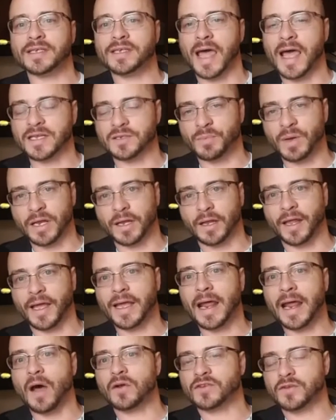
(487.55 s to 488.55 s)
has been
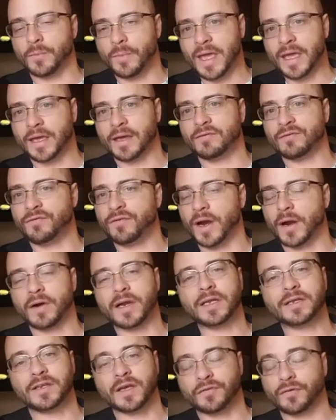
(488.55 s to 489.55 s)
laid out to make it
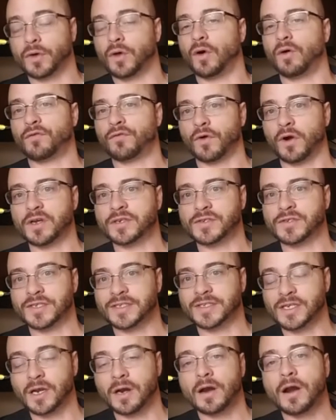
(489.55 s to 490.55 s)
very difficult for us
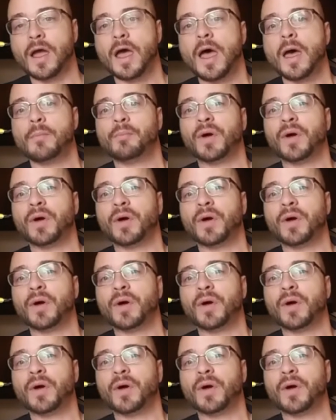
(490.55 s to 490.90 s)
this year.